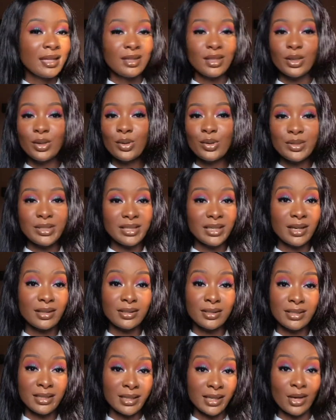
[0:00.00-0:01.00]
the whole
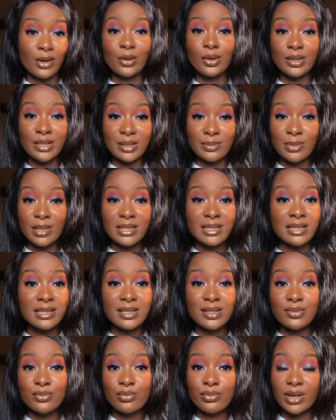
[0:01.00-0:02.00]
Zikel
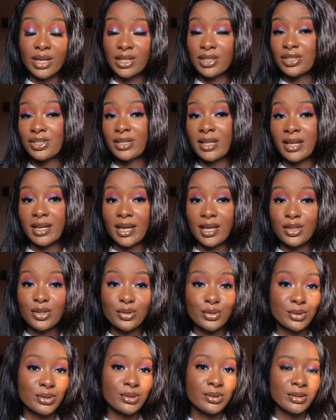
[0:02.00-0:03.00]
Cosmetics range that I
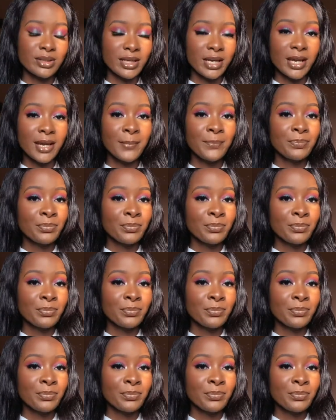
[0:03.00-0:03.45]
used today,